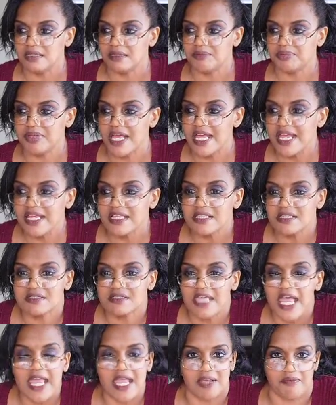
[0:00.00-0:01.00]
playing this
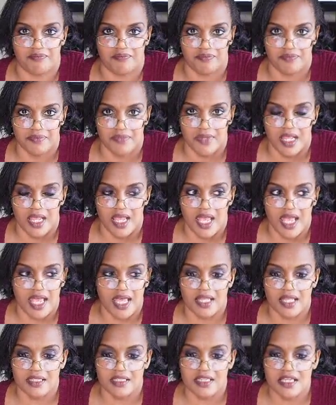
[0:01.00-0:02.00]
game.
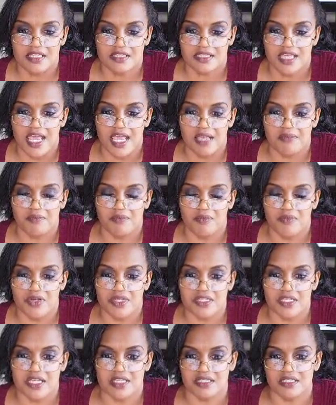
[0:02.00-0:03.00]
And this game
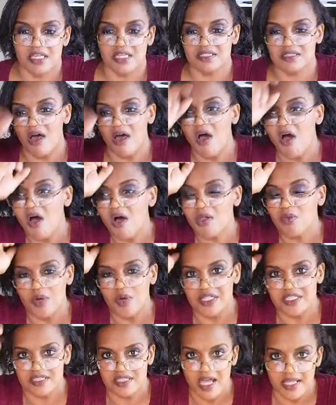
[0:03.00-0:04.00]
is all
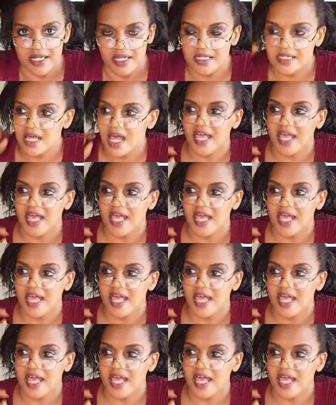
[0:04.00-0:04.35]
one-sided.